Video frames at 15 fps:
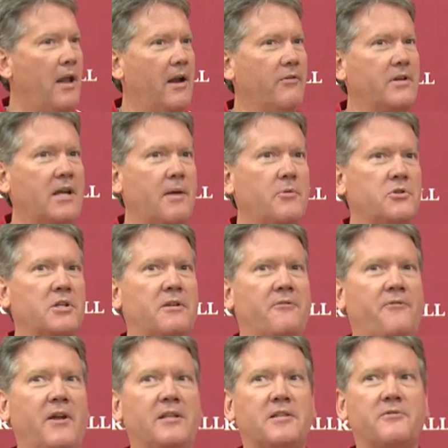And every time there's a
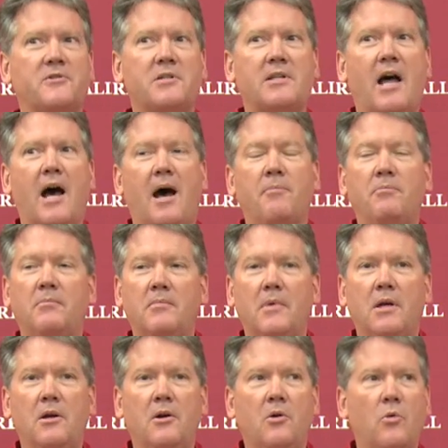defensive stop,
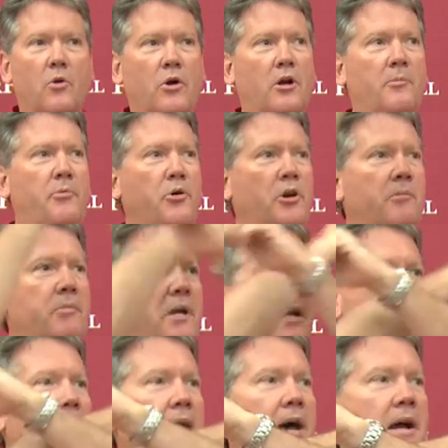we're going to put a
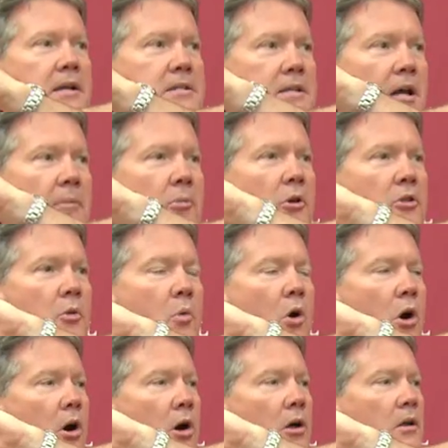big X up on the
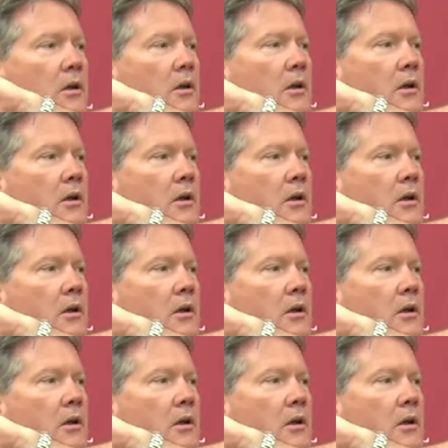wall.